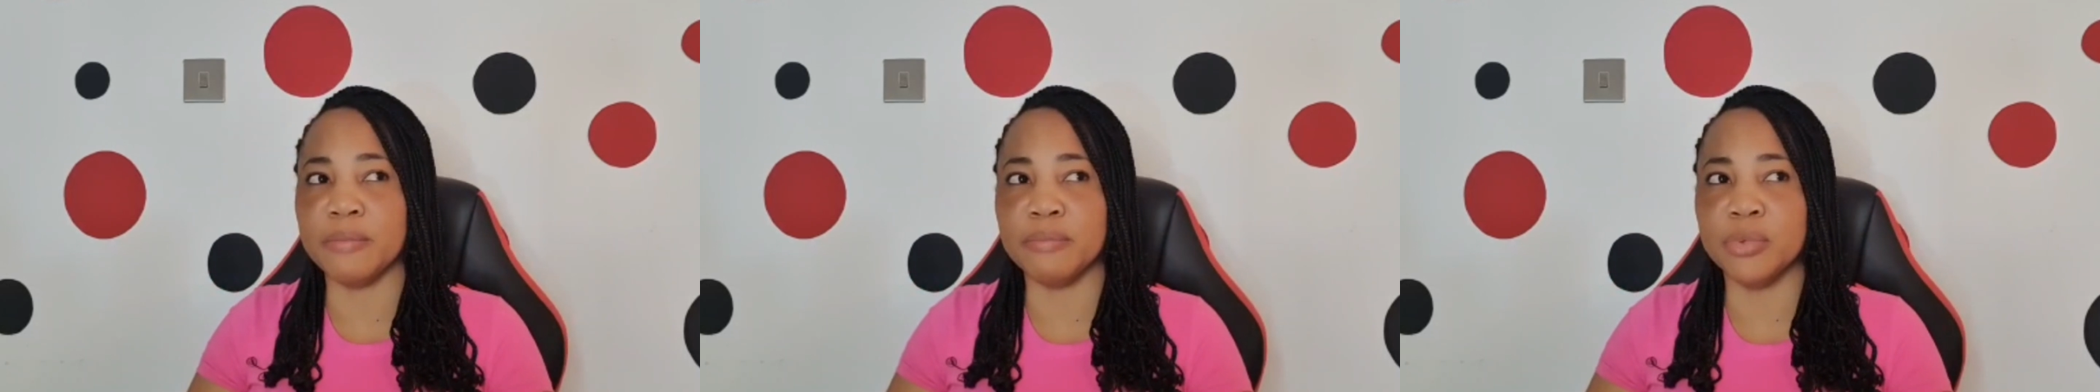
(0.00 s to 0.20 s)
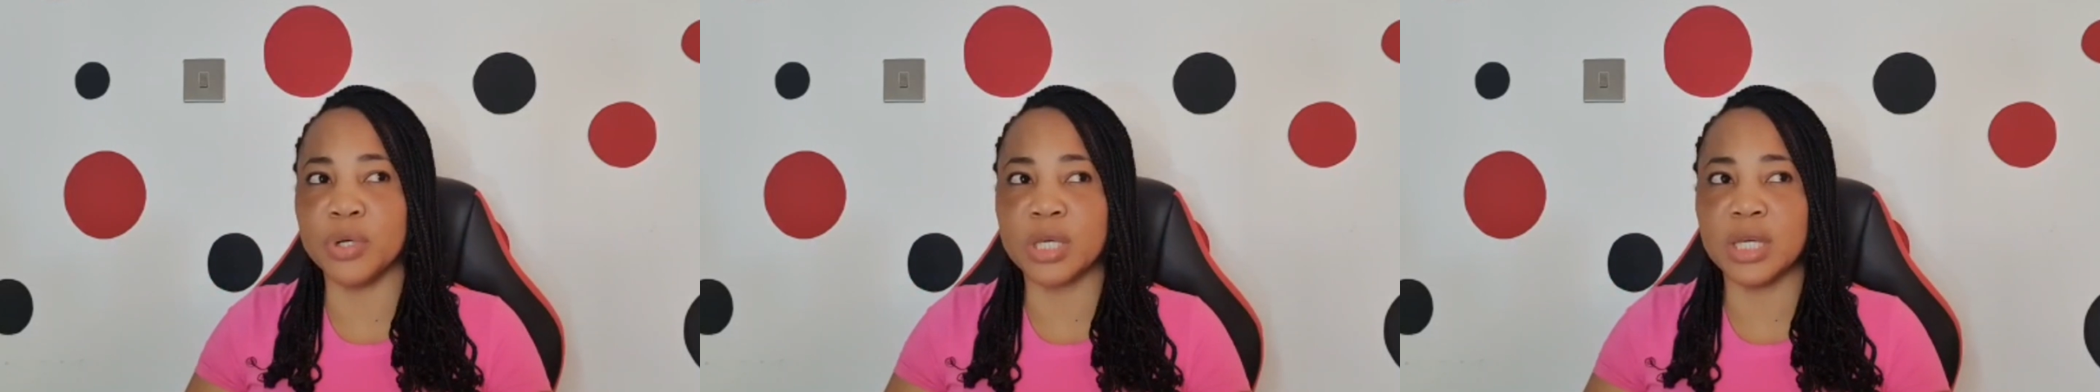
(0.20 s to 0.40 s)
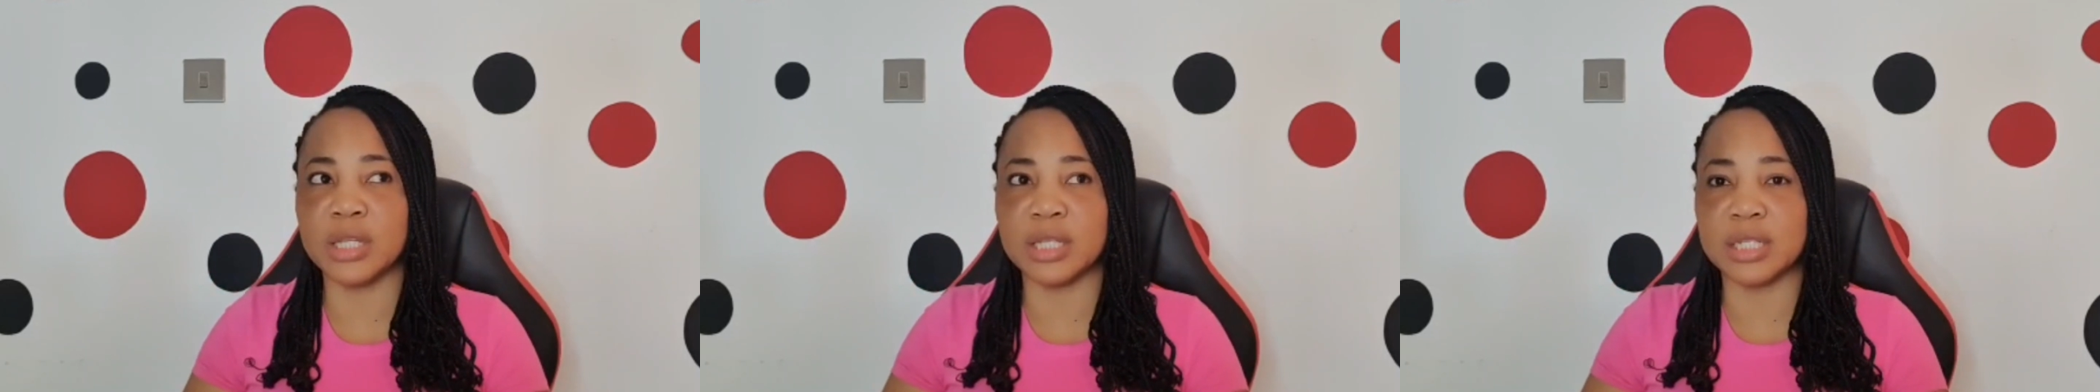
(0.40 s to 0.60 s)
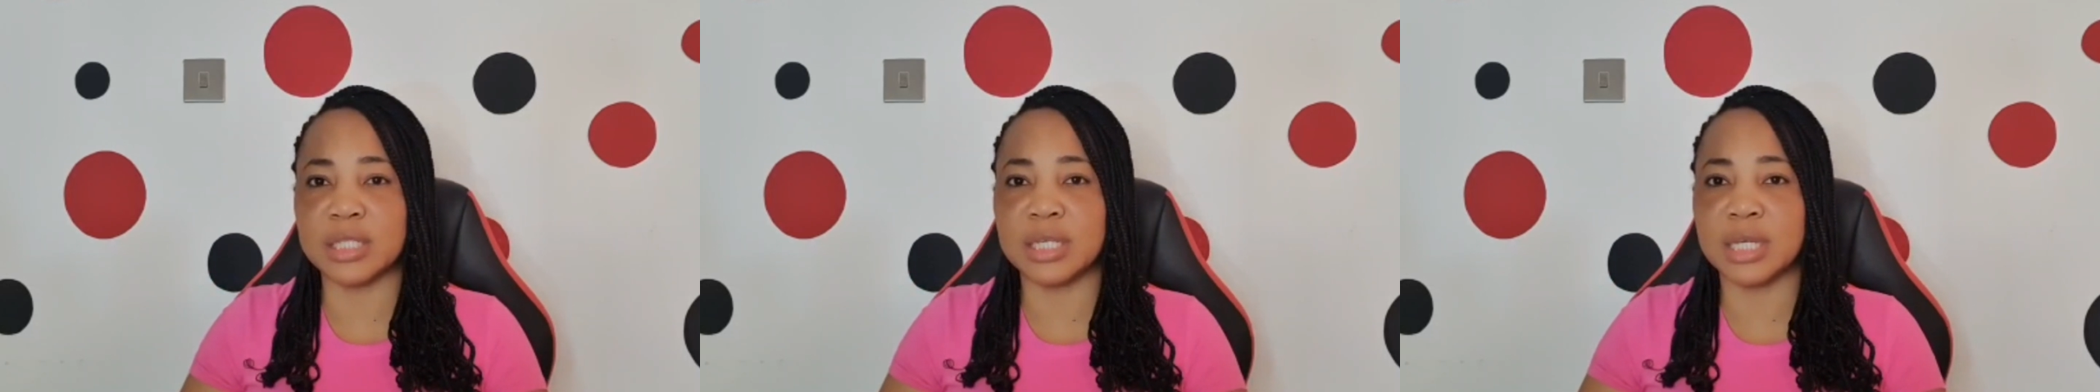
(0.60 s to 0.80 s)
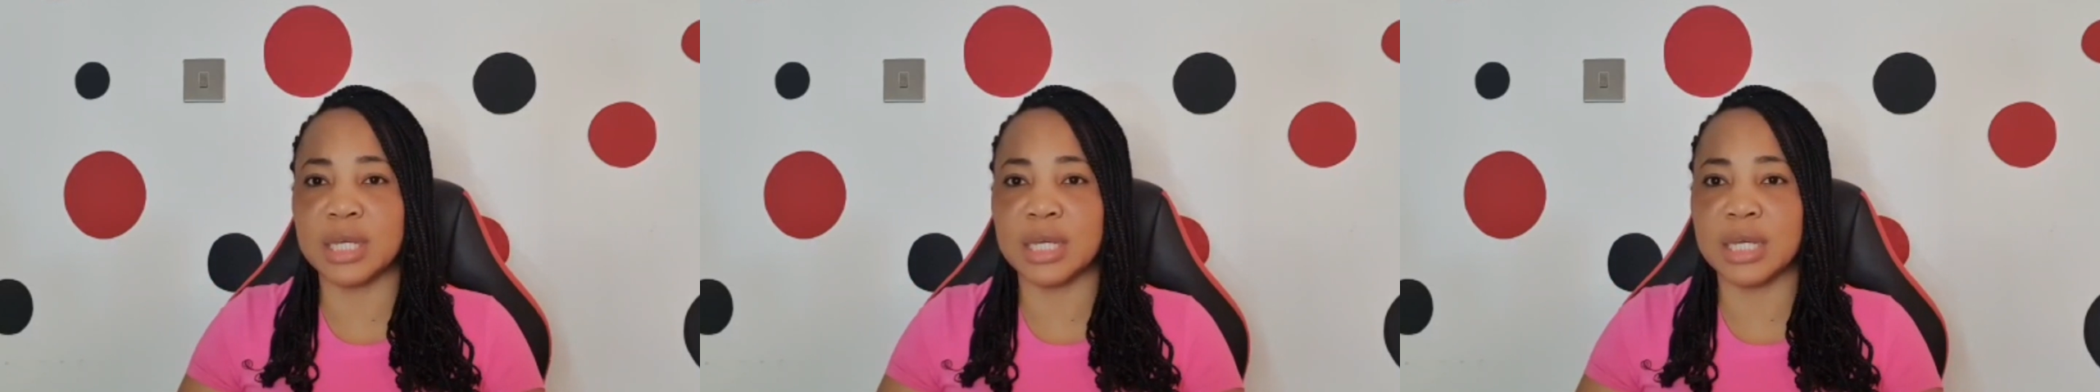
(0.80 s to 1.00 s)
booking the
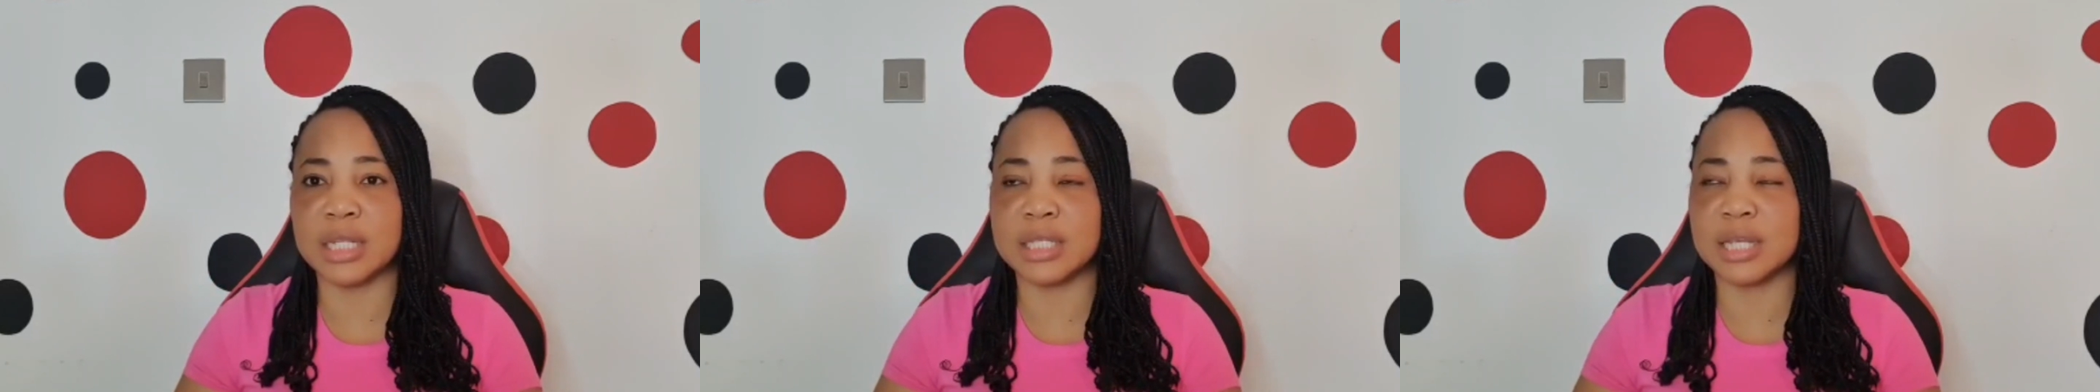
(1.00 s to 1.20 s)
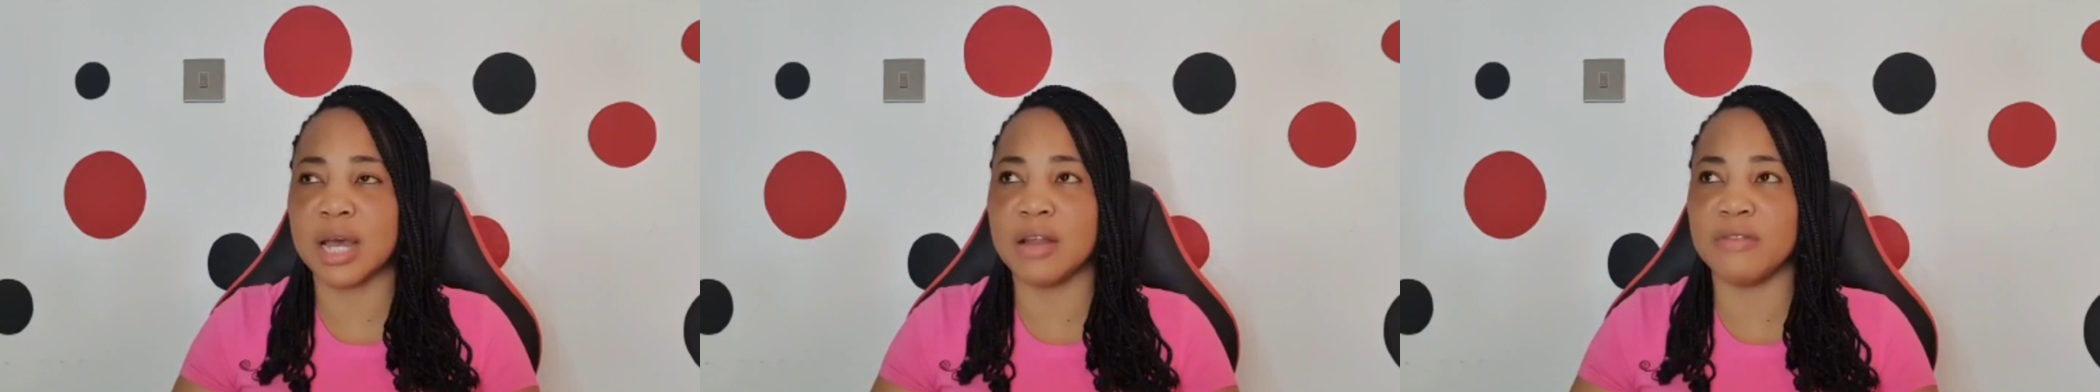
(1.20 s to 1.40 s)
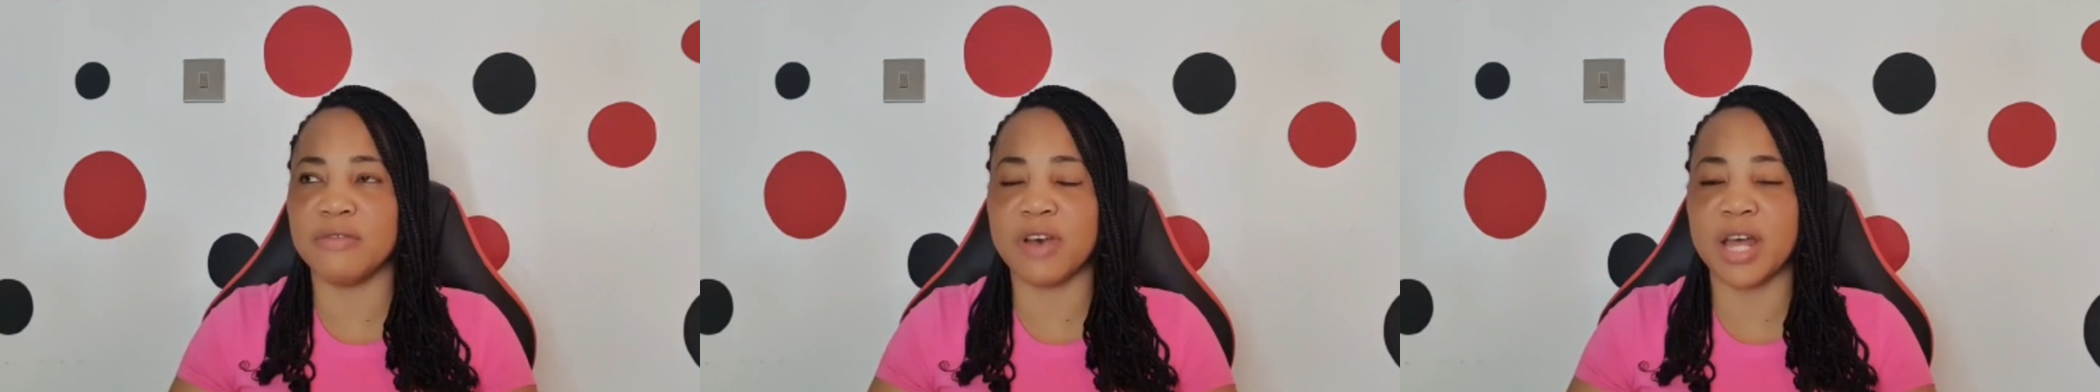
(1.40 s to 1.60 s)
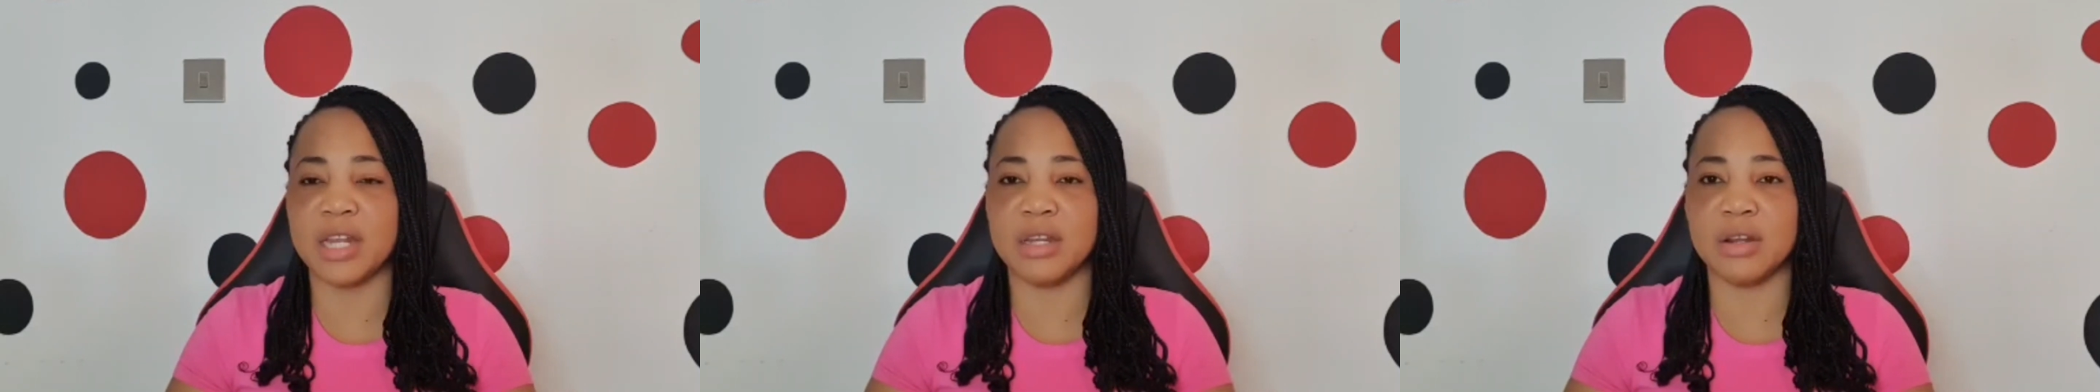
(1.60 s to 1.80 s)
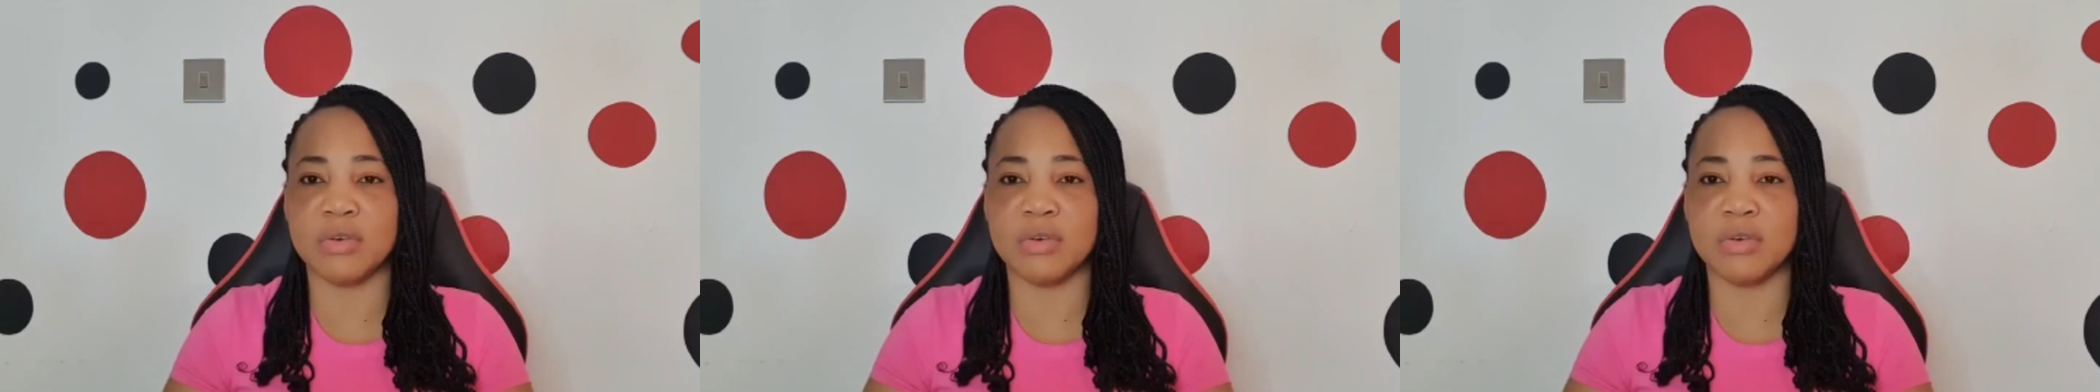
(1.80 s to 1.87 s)
tickets and finding a